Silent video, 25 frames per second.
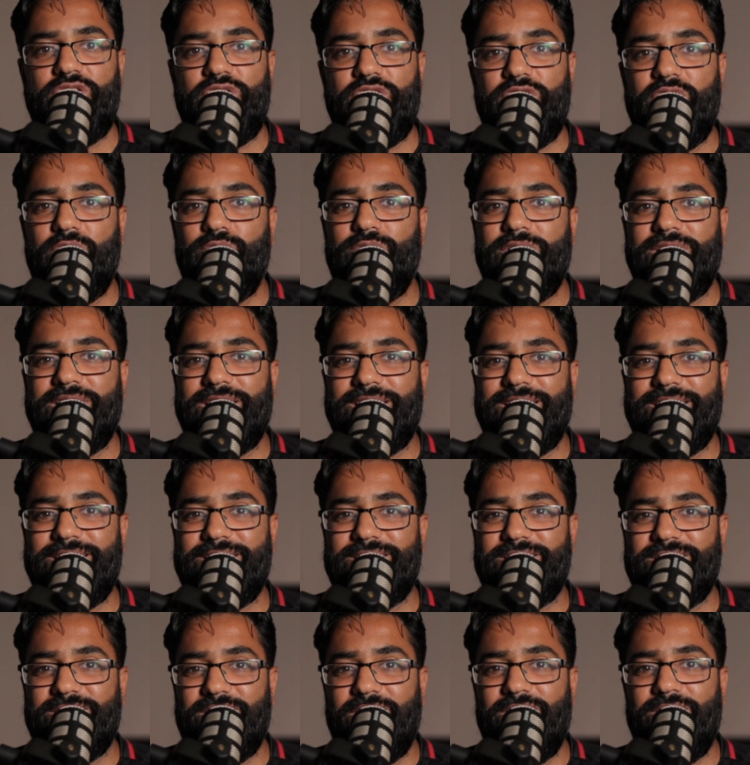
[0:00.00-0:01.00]
You don't want to click
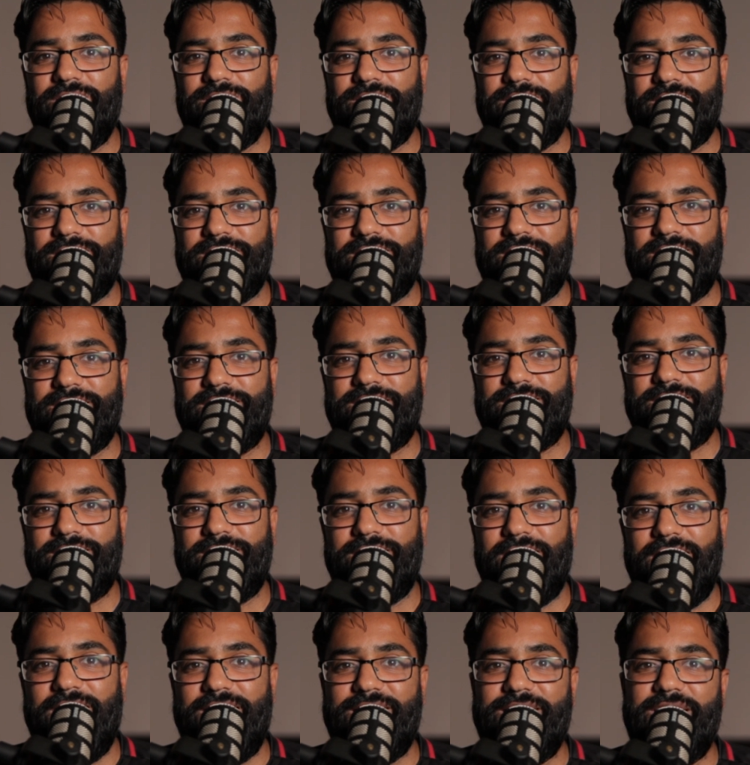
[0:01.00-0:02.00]
start on the test
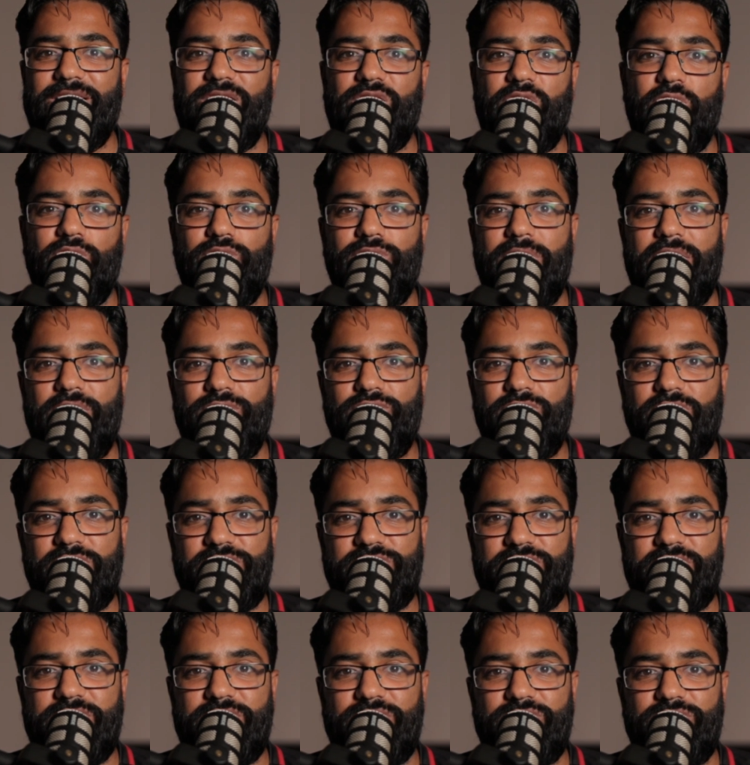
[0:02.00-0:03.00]
and then go around
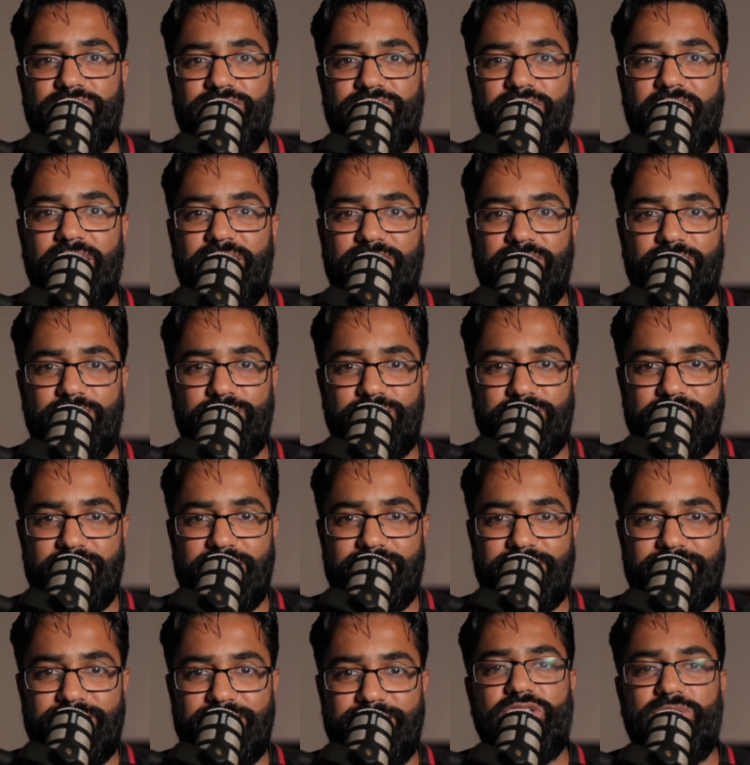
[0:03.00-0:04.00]
rushing to find those
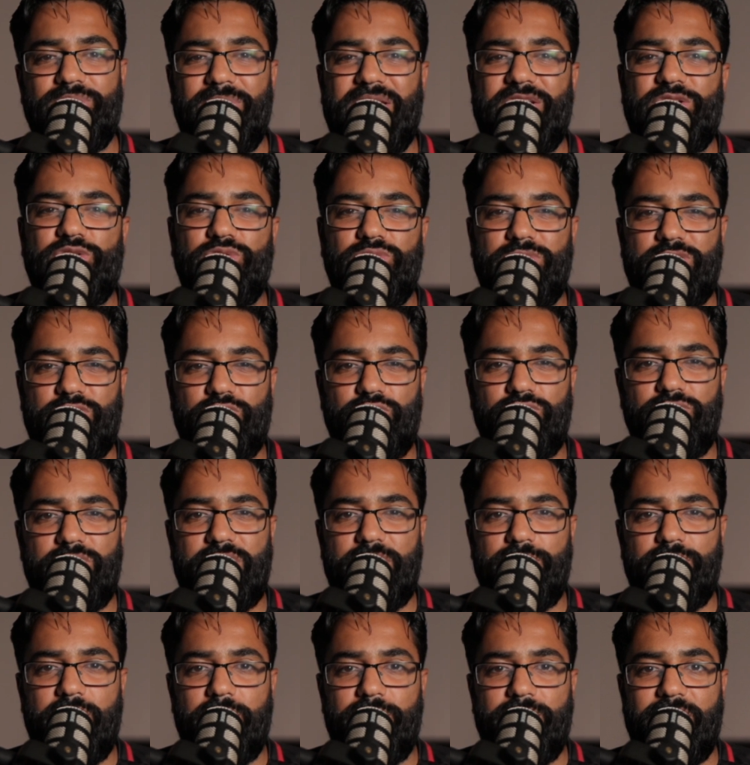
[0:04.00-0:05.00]
things. So make sure it's
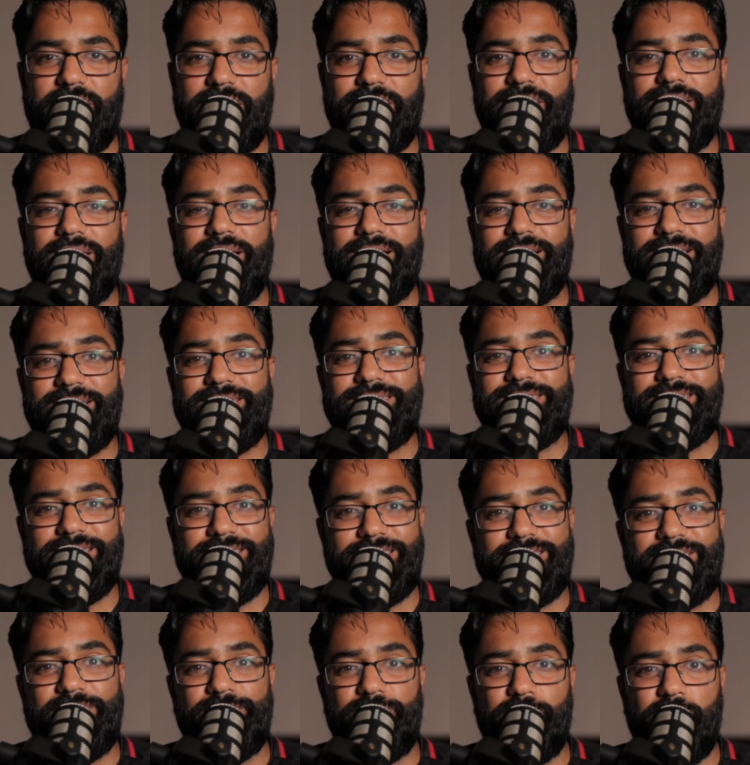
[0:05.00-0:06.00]
already prepared. Like I say,
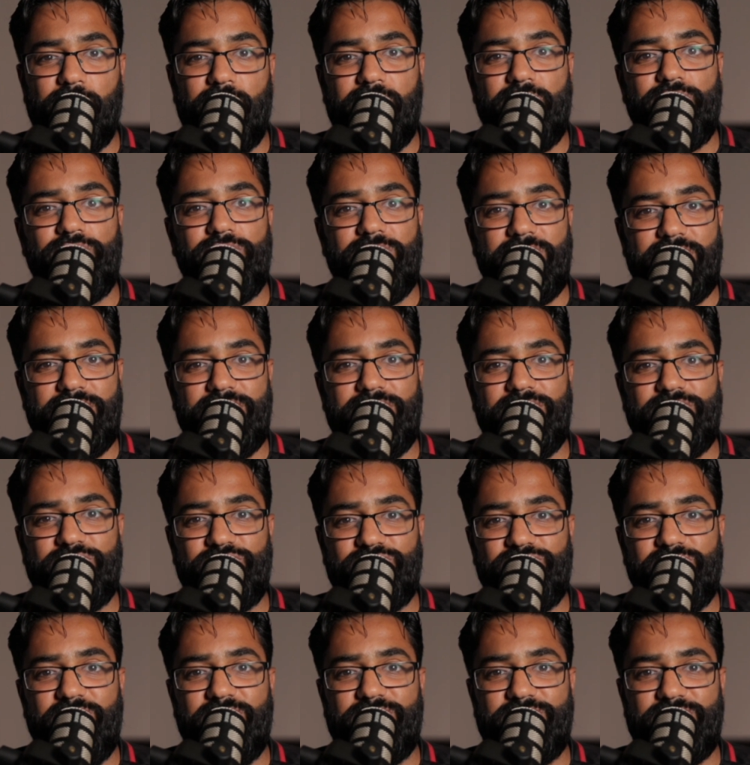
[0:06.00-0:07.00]
tip 1, read the
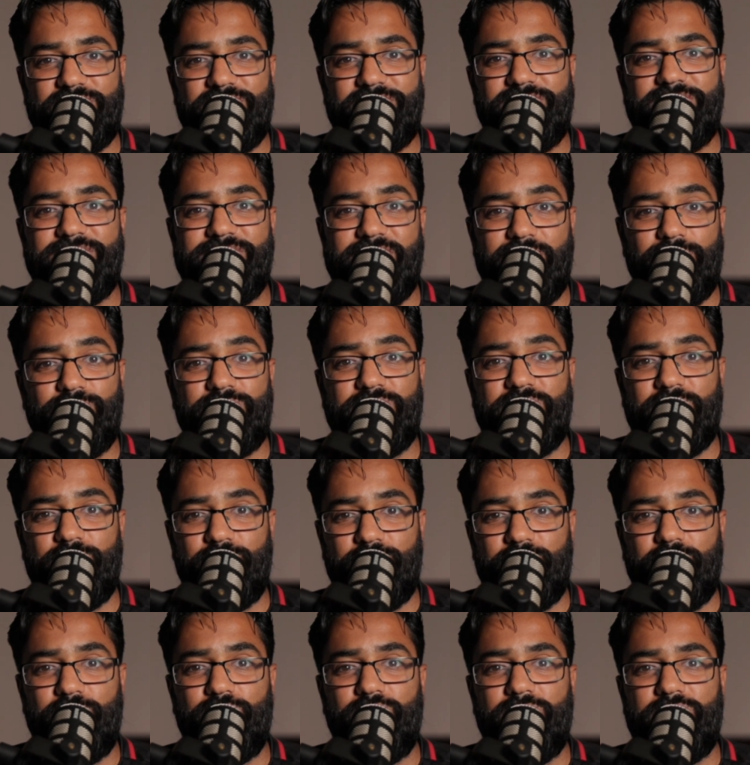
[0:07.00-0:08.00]
instructions. They'll tell
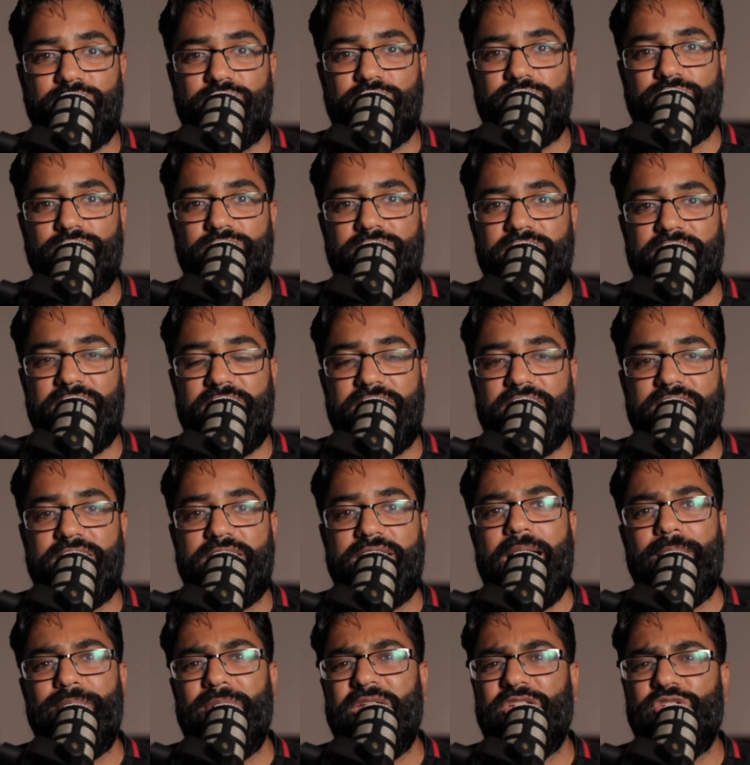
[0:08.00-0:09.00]
you what you'll need,
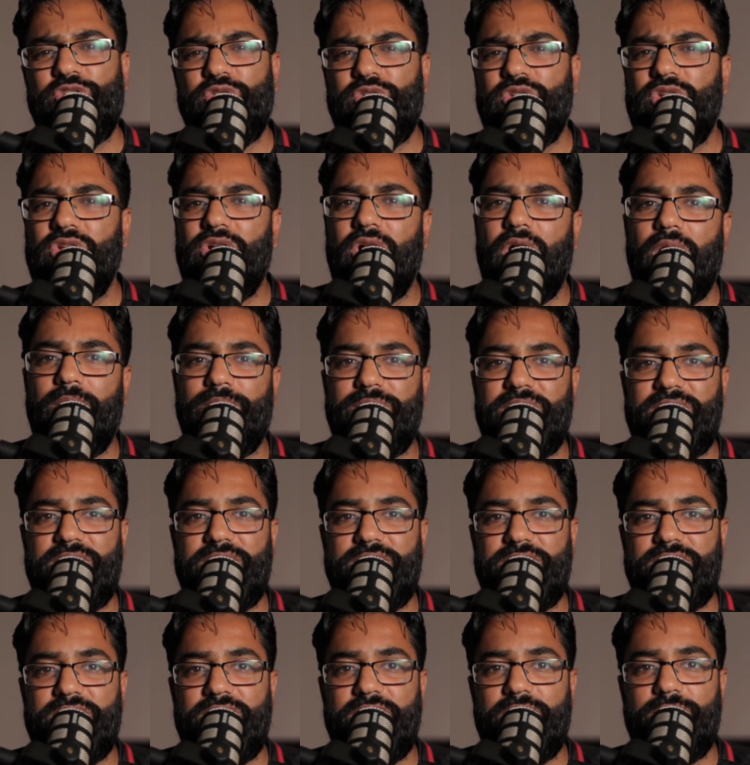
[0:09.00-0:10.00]
and make sure you can't be
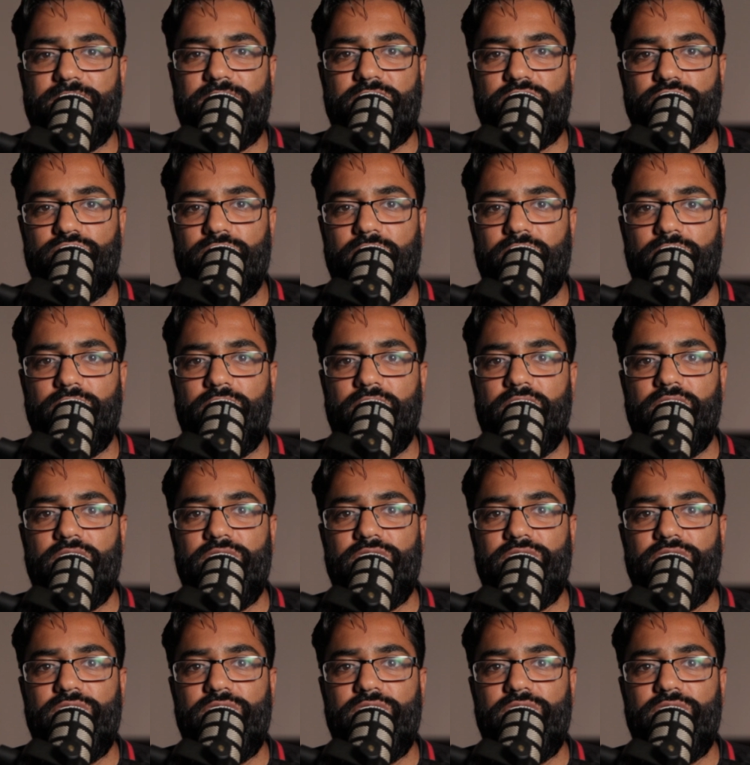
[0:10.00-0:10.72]
disturbed as well.